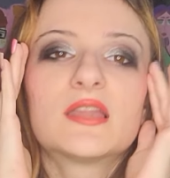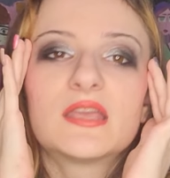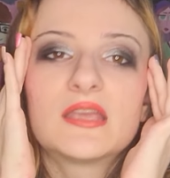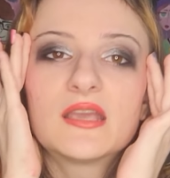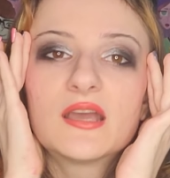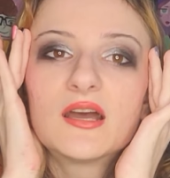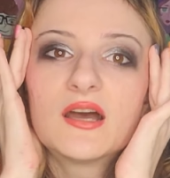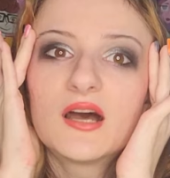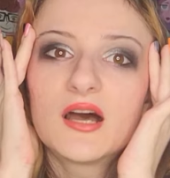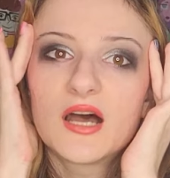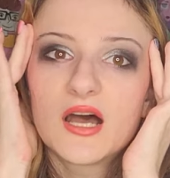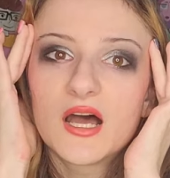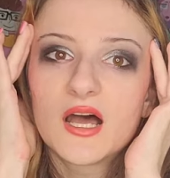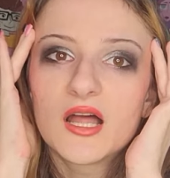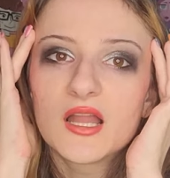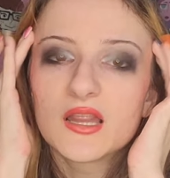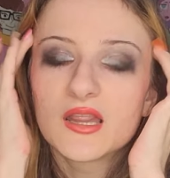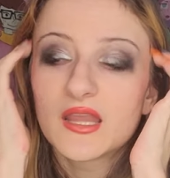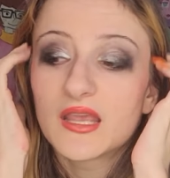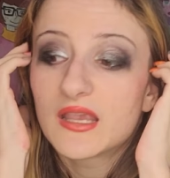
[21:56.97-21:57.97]
Like
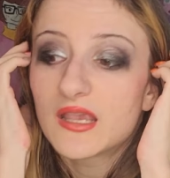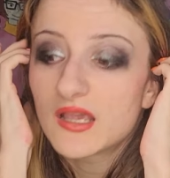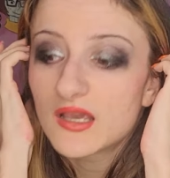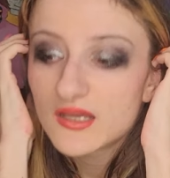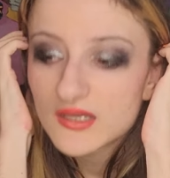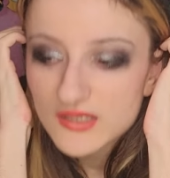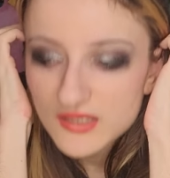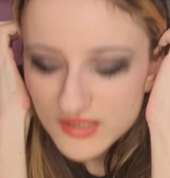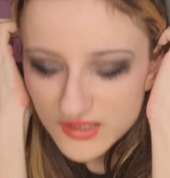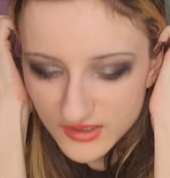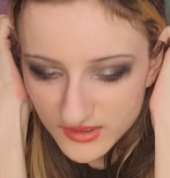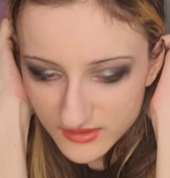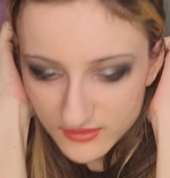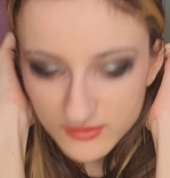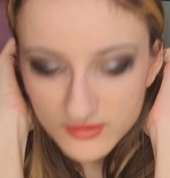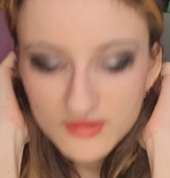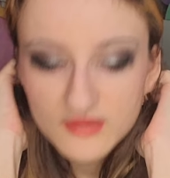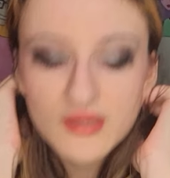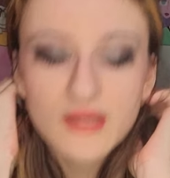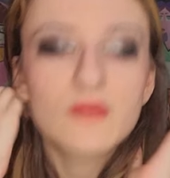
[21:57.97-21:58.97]
like
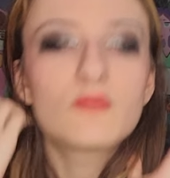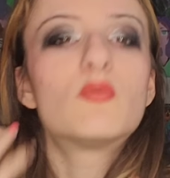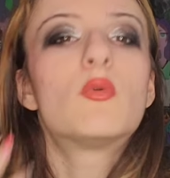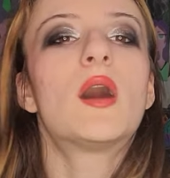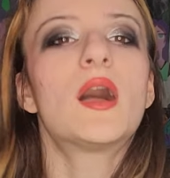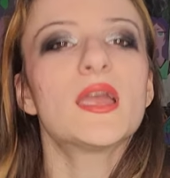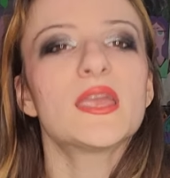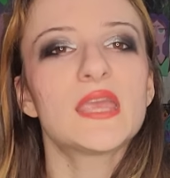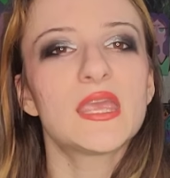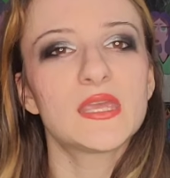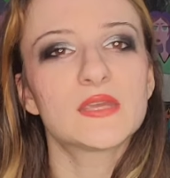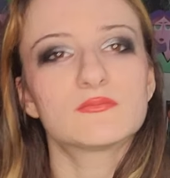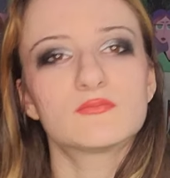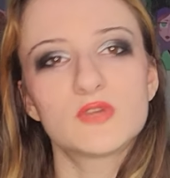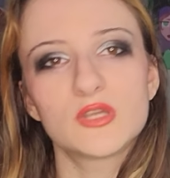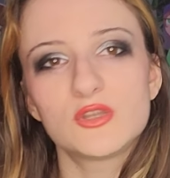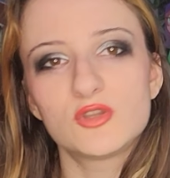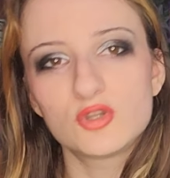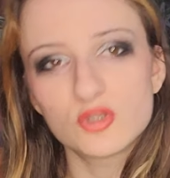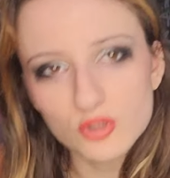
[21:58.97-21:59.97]
like why can't
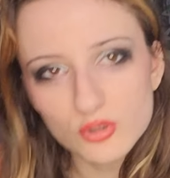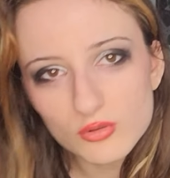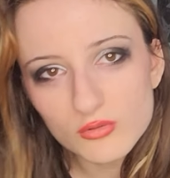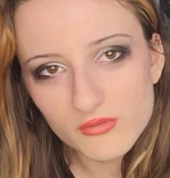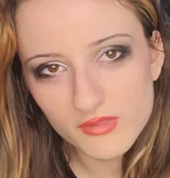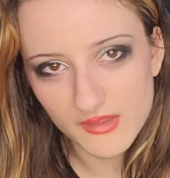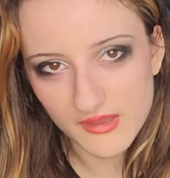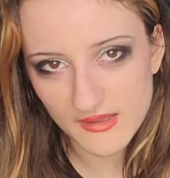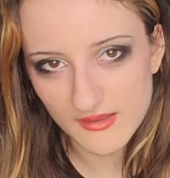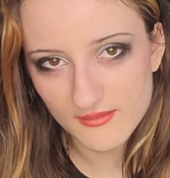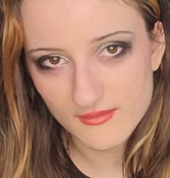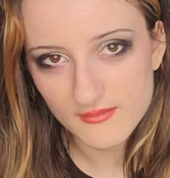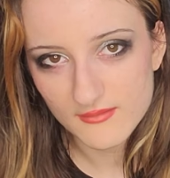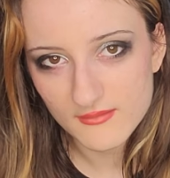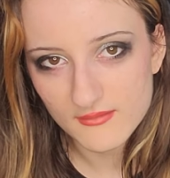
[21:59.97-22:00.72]
we do this?